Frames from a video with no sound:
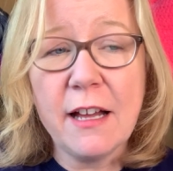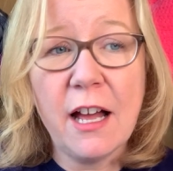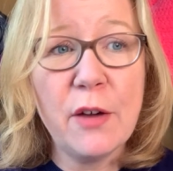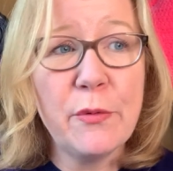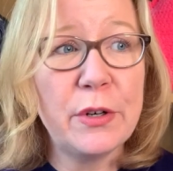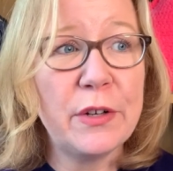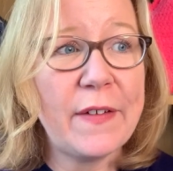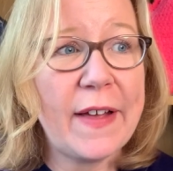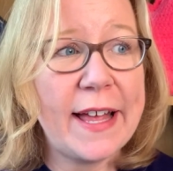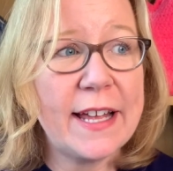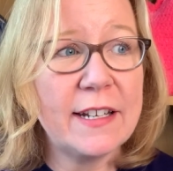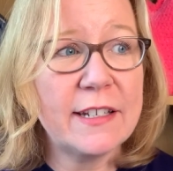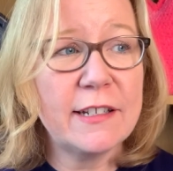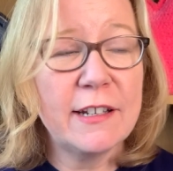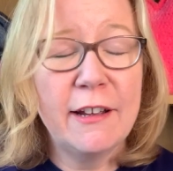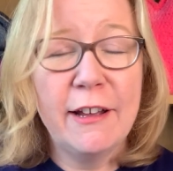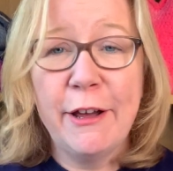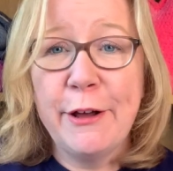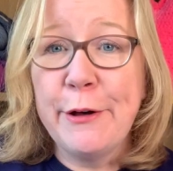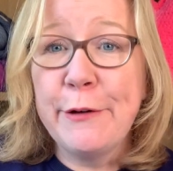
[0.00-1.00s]
I will have had
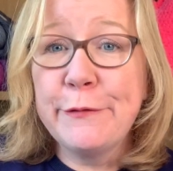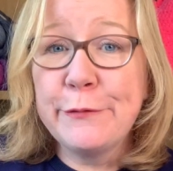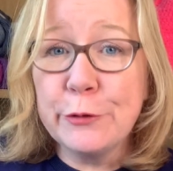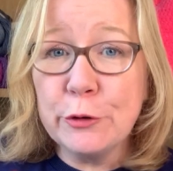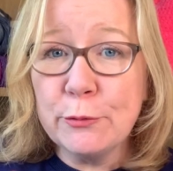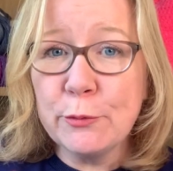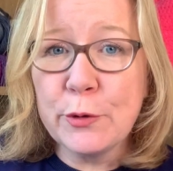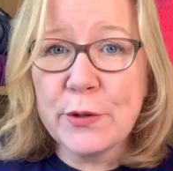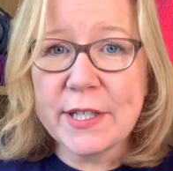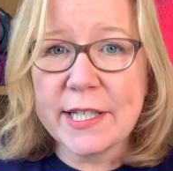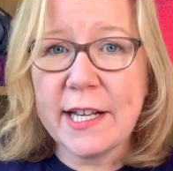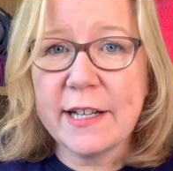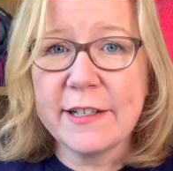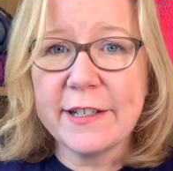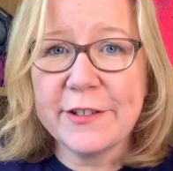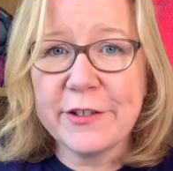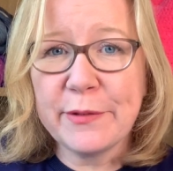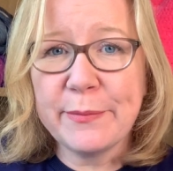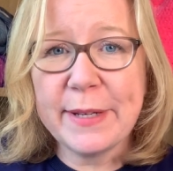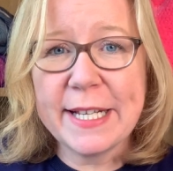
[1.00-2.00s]
4 more
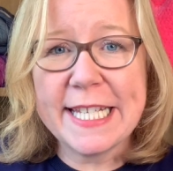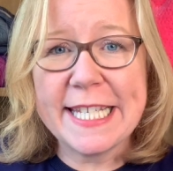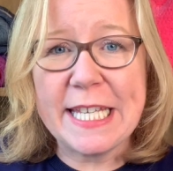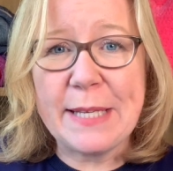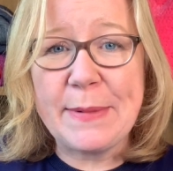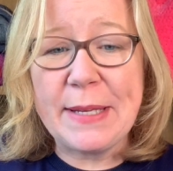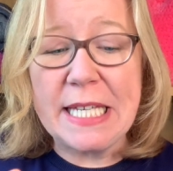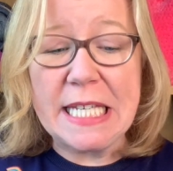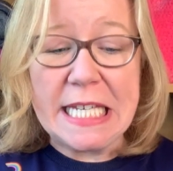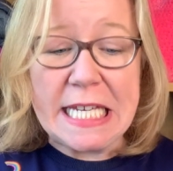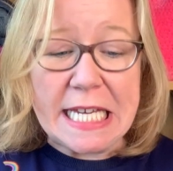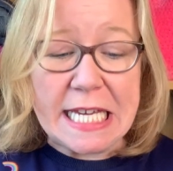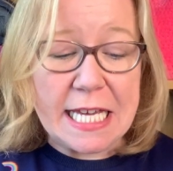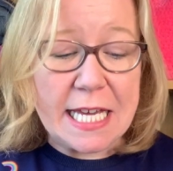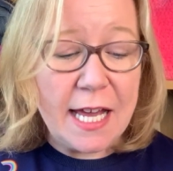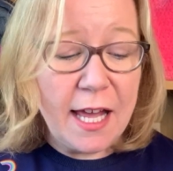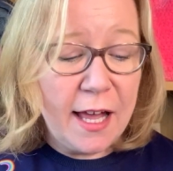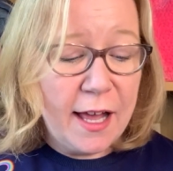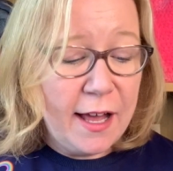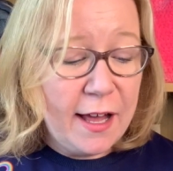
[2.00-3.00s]
sessions on my CBT
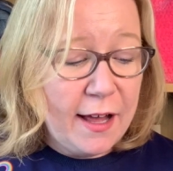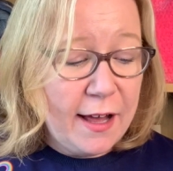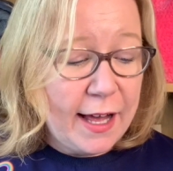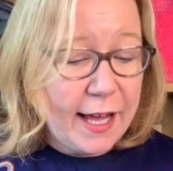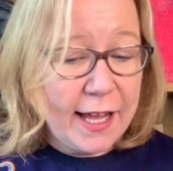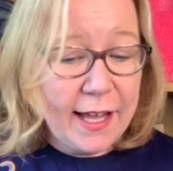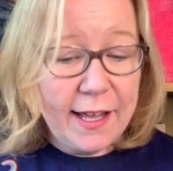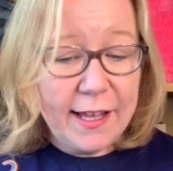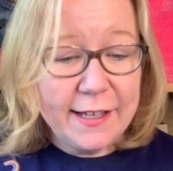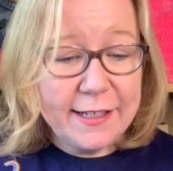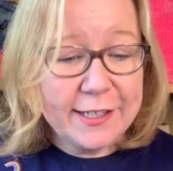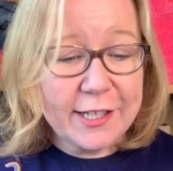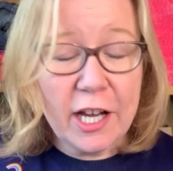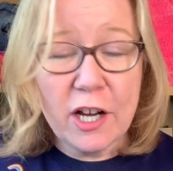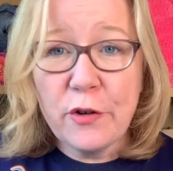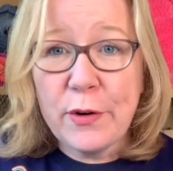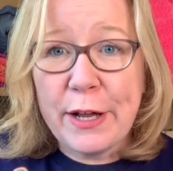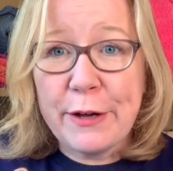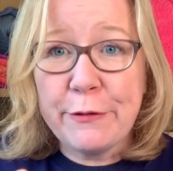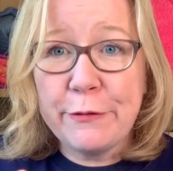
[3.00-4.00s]
and I
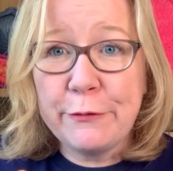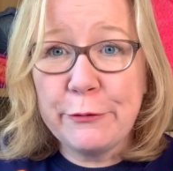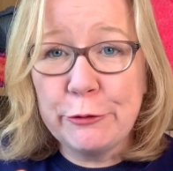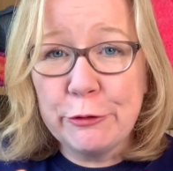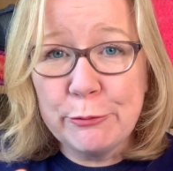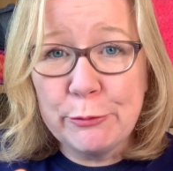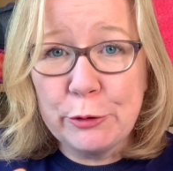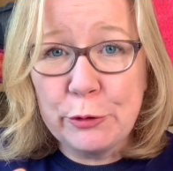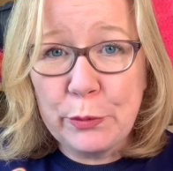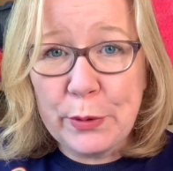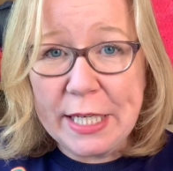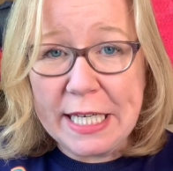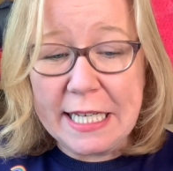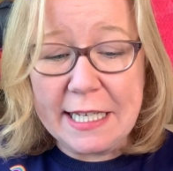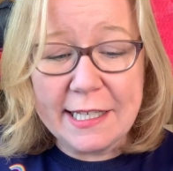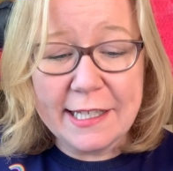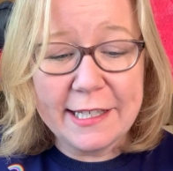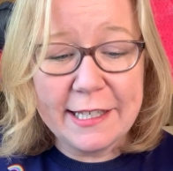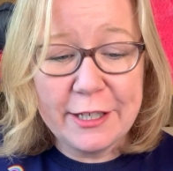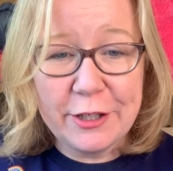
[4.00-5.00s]
will have 4 more
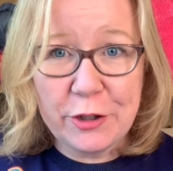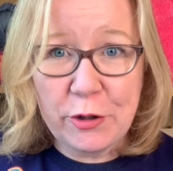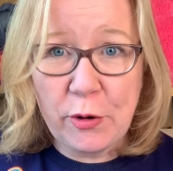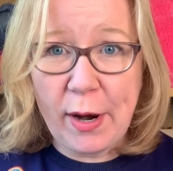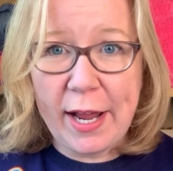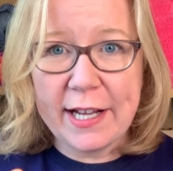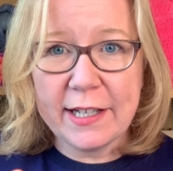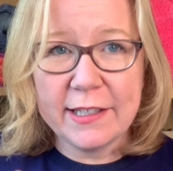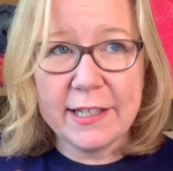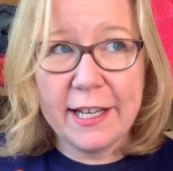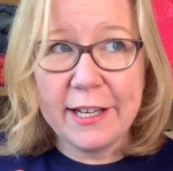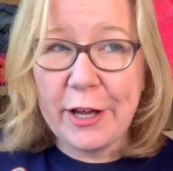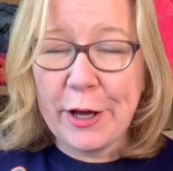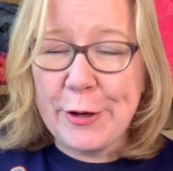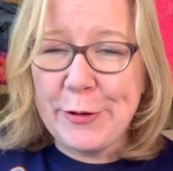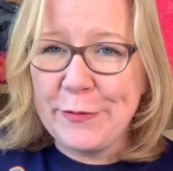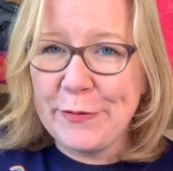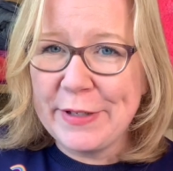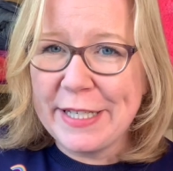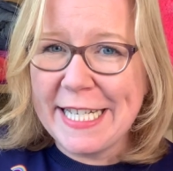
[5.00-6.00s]
weeks tracked and
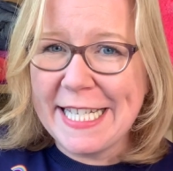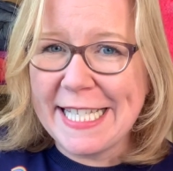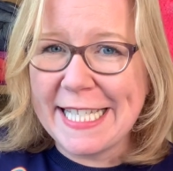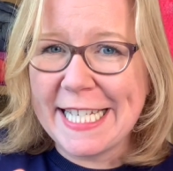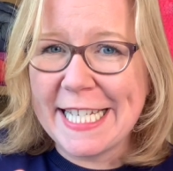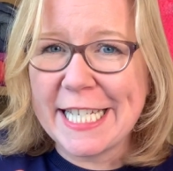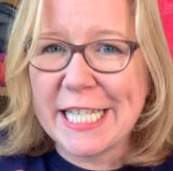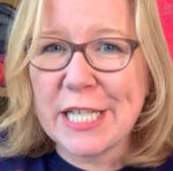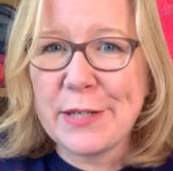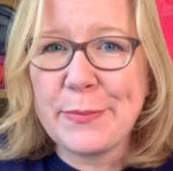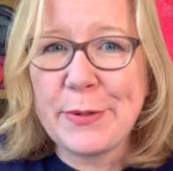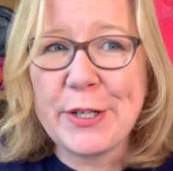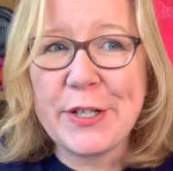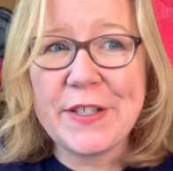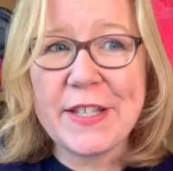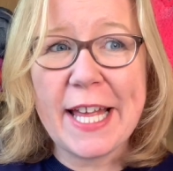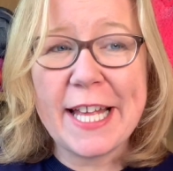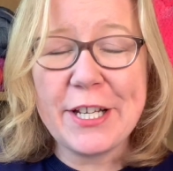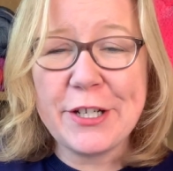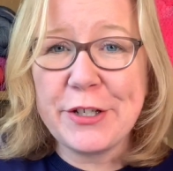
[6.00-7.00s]
hopefully stitched, because
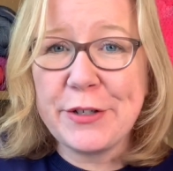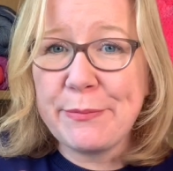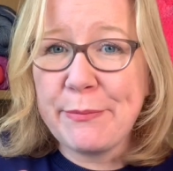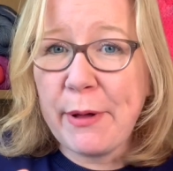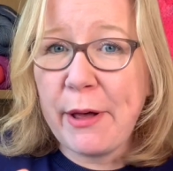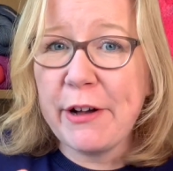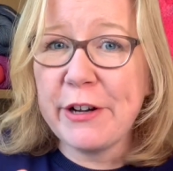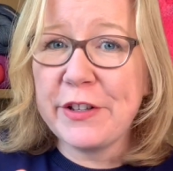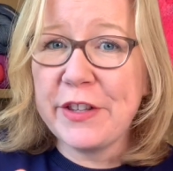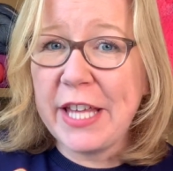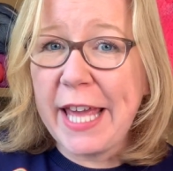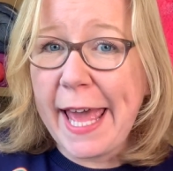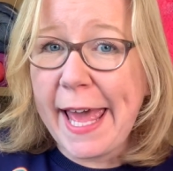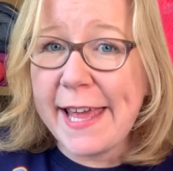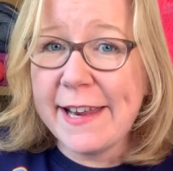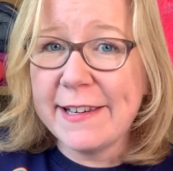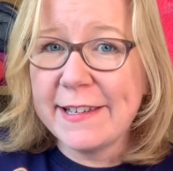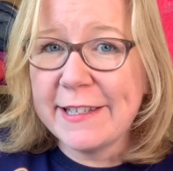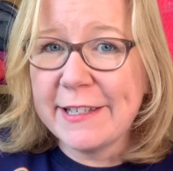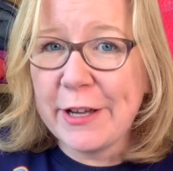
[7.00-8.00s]
that should mark the
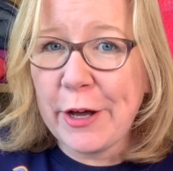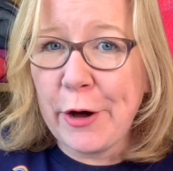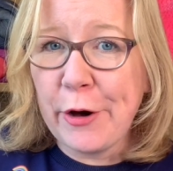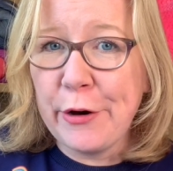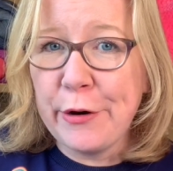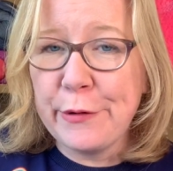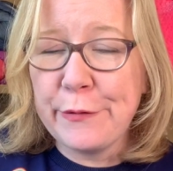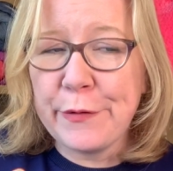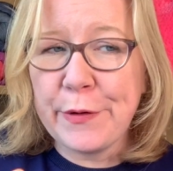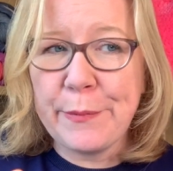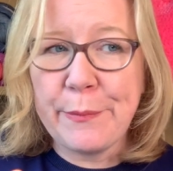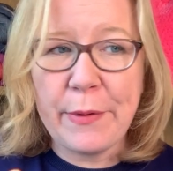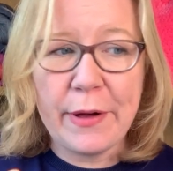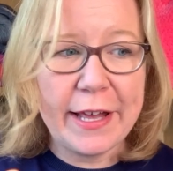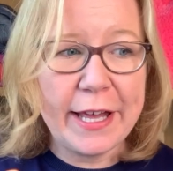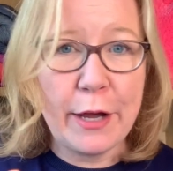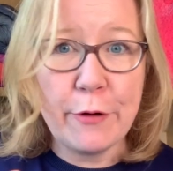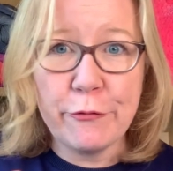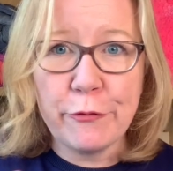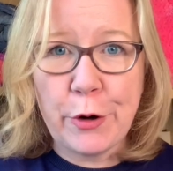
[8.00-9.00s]
end of
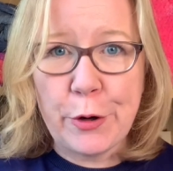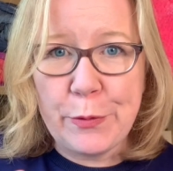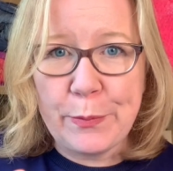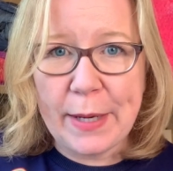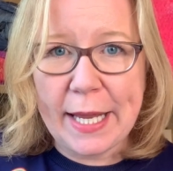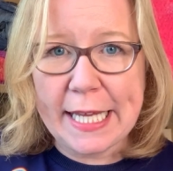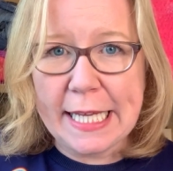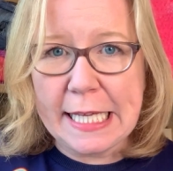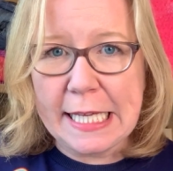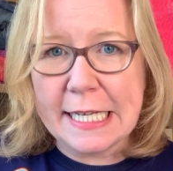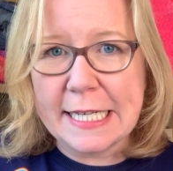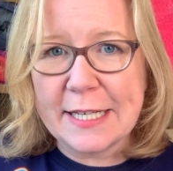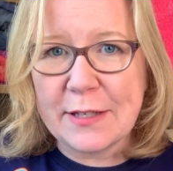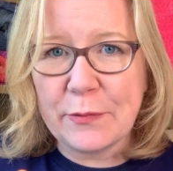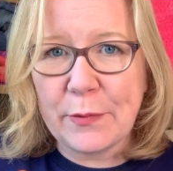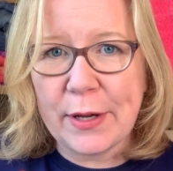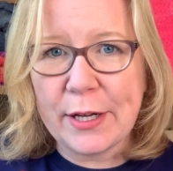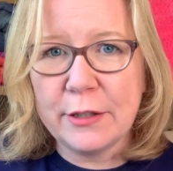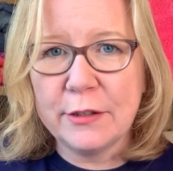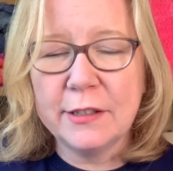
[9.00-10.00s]
my row blanket as
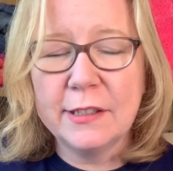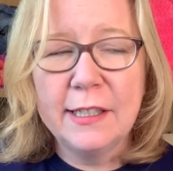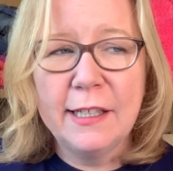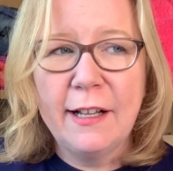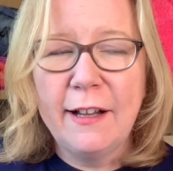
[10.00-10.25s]
well.